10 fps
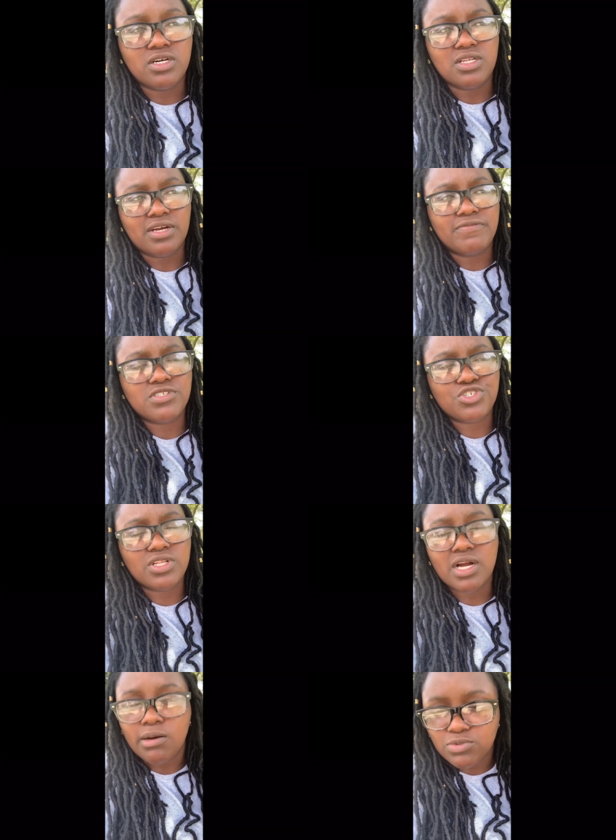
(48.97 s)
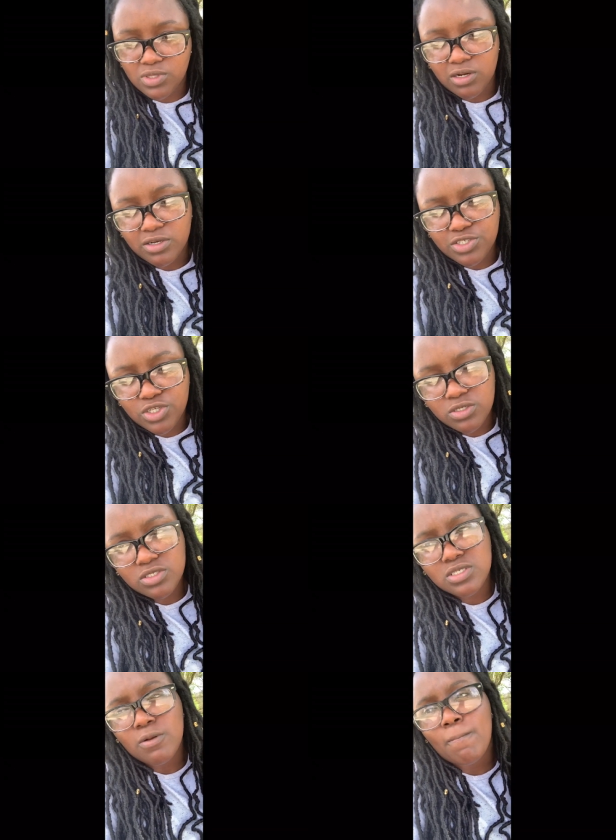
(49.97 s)
like a physician that comes with our
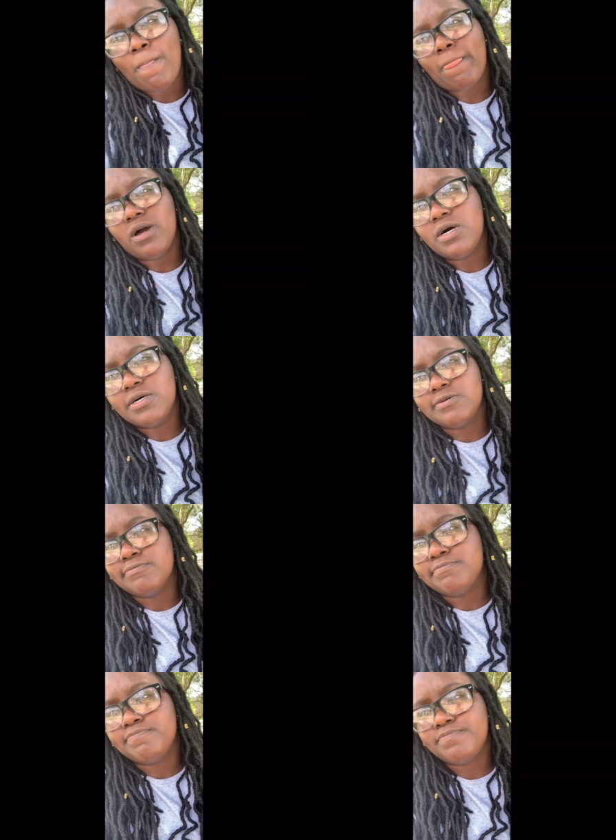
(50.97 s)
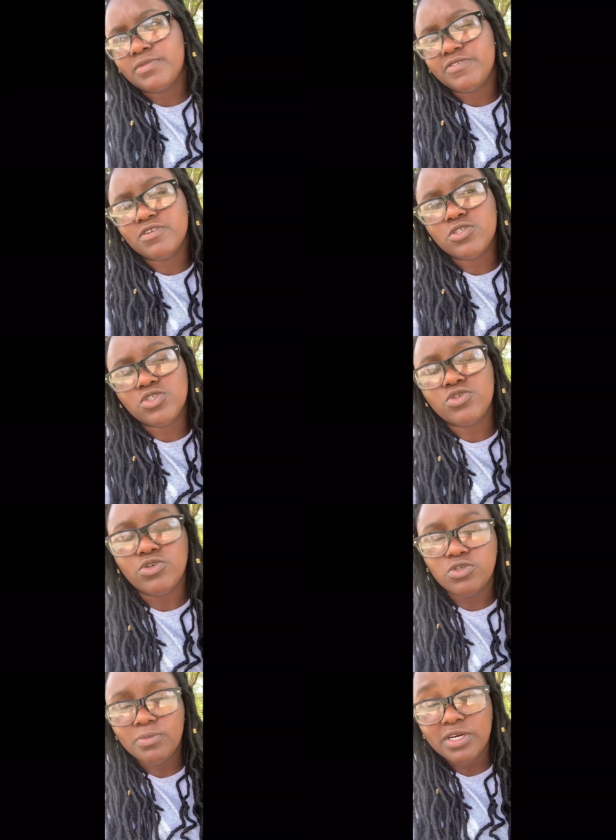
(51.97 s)
insurance. And for those of you who
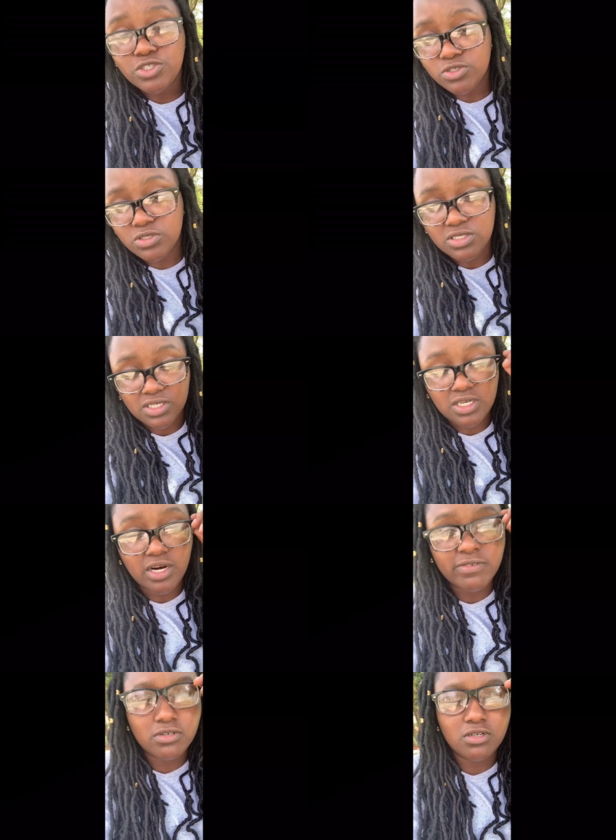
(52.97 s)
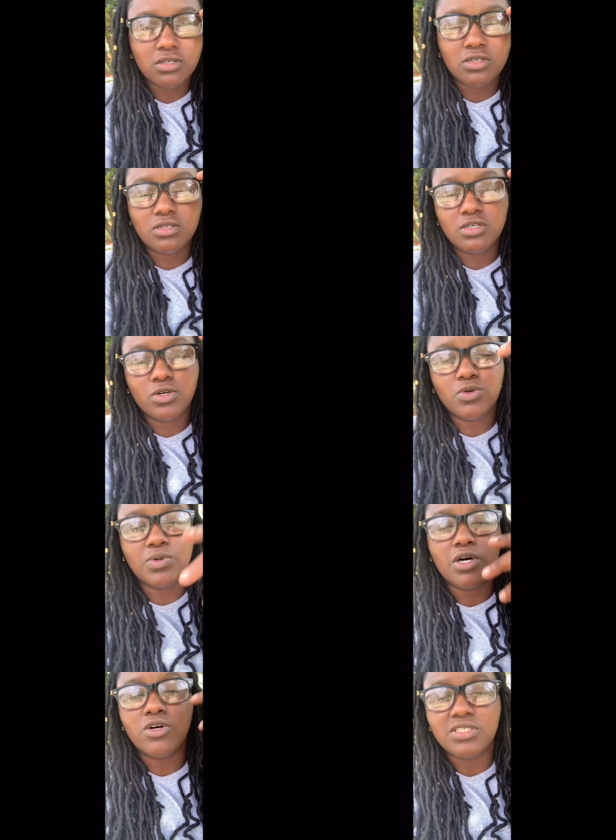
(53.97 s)
don't know, my insurance doesn't cover
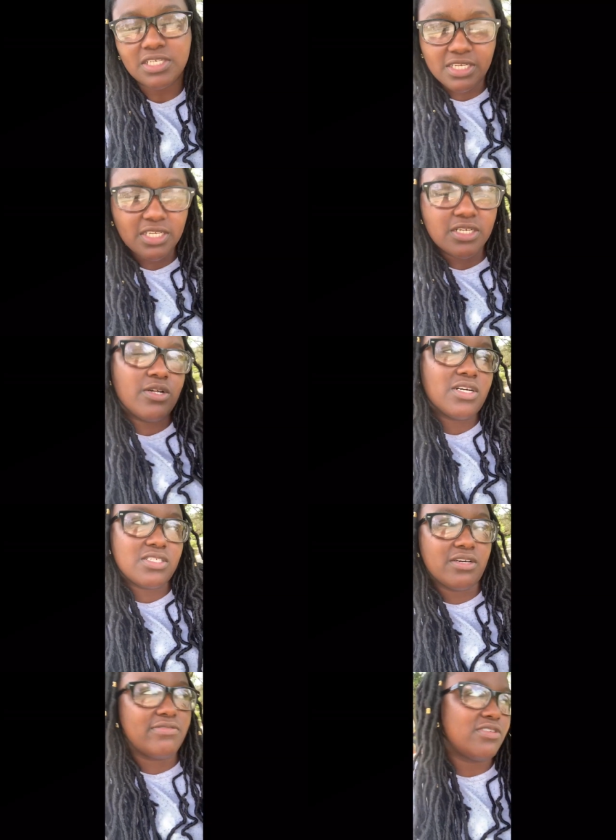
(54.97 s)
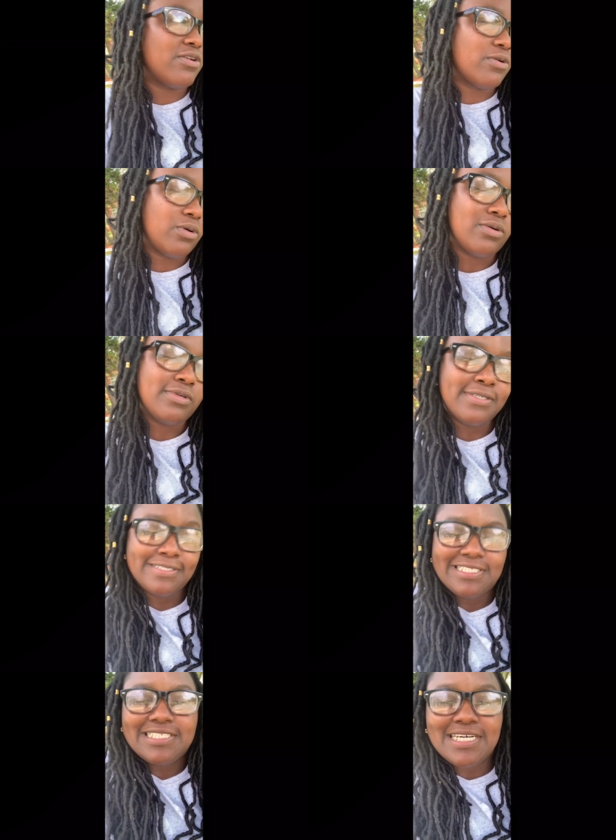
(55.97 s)
going on T and all that stuff, so
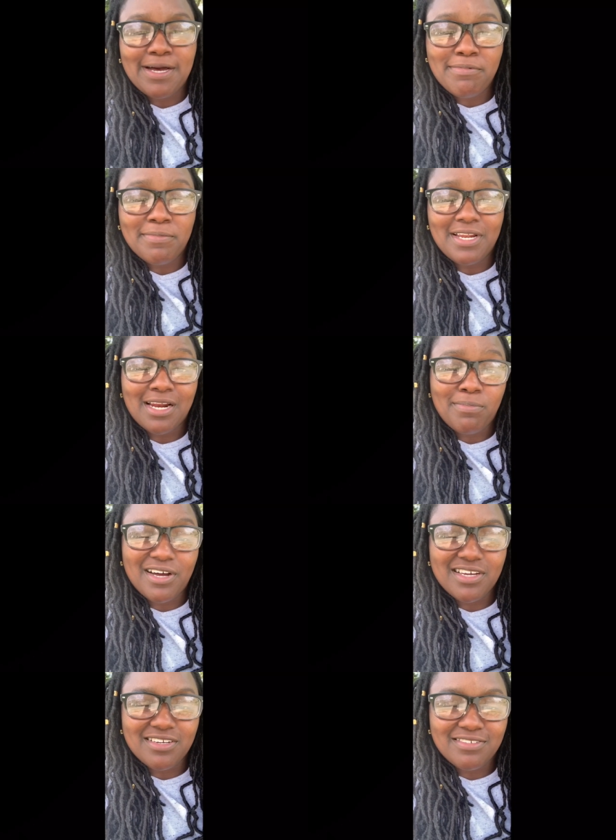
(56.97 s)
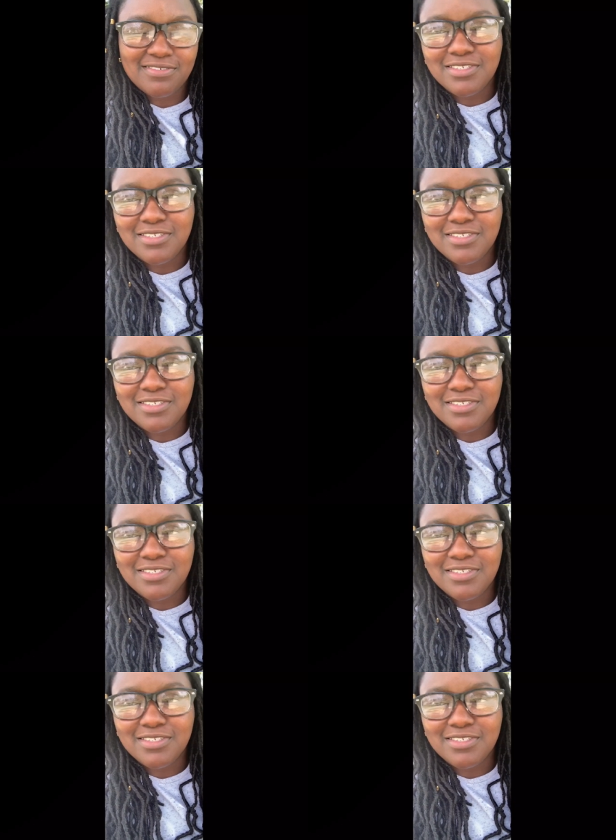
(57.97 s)
I've been paying out of pocket.